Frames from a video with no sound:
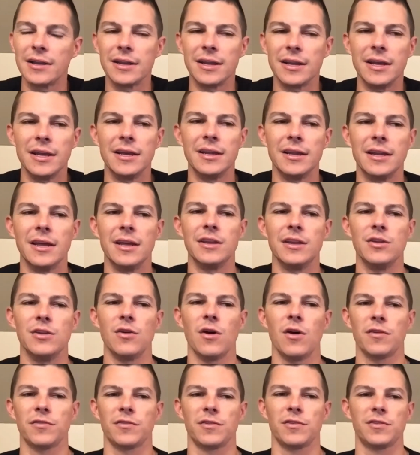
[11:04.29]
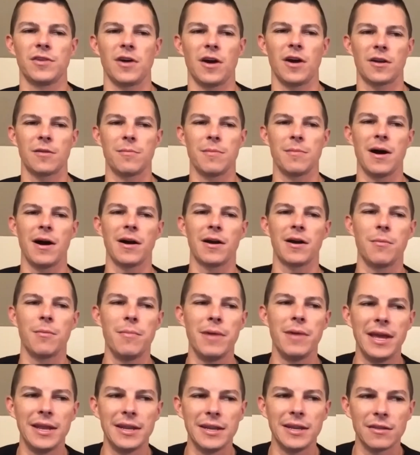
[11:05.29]
And you also talked about
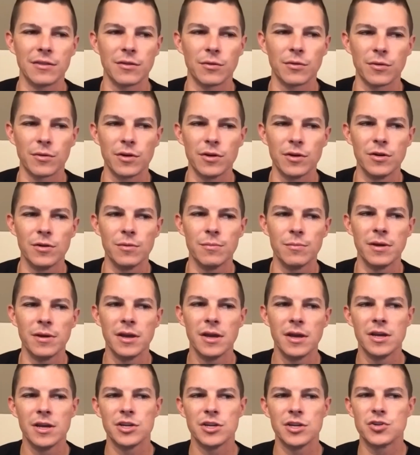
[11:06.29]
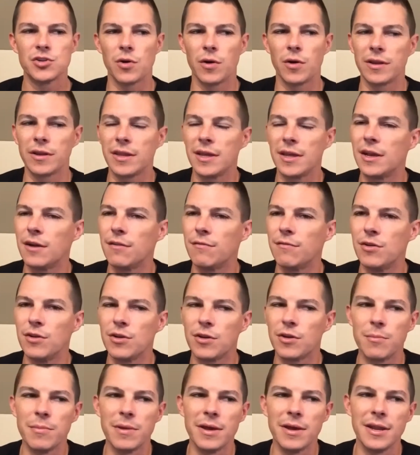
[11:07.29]
commanding the room, showing the interview
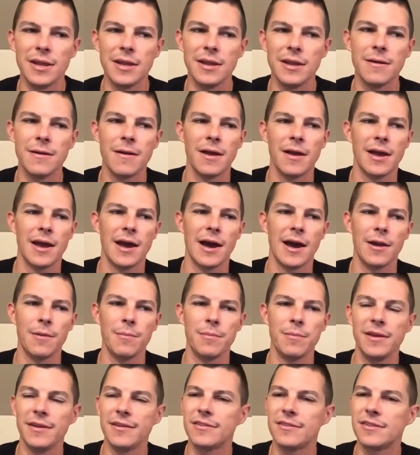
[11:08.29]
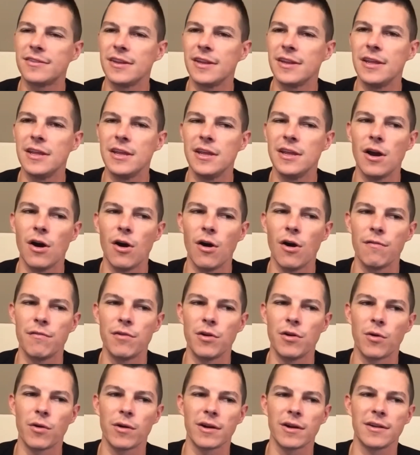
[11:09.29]
committee how to be a CEO of
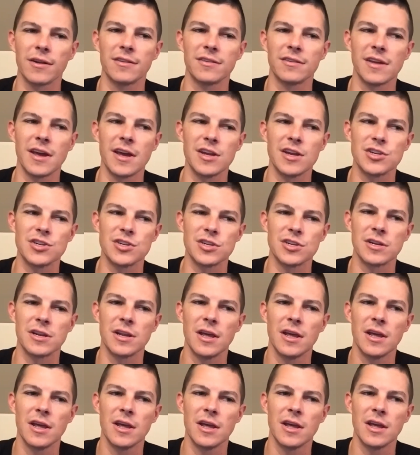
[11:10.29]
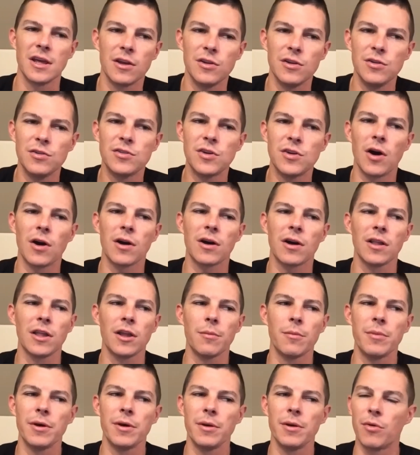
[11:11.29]
your organization. Could you talk a
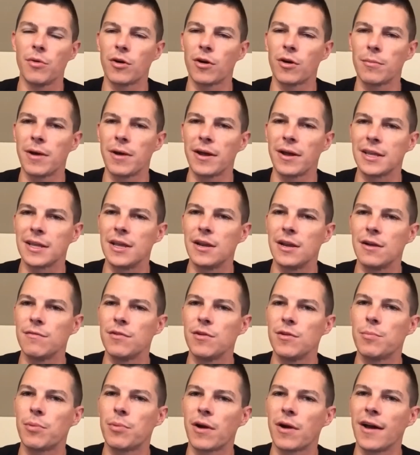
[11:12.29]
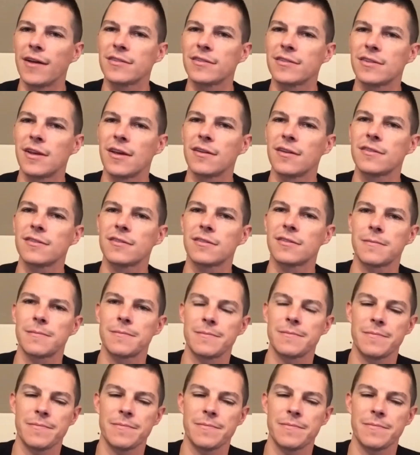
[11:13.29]
little bit more about the interview process?